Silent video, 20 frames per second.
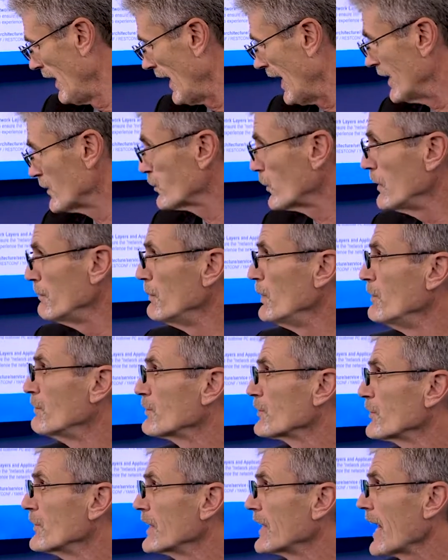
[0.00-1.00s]
as we move
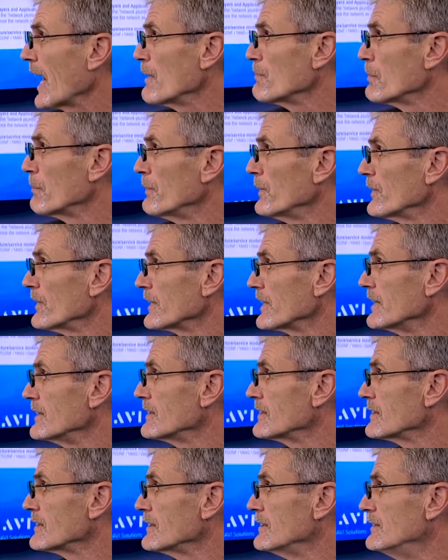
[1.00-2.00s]
through the
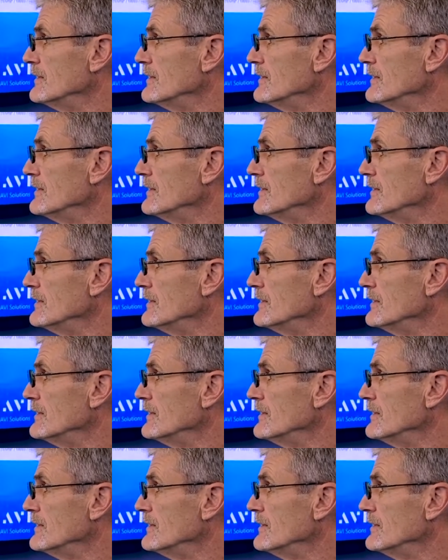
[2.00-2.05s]
capabilities.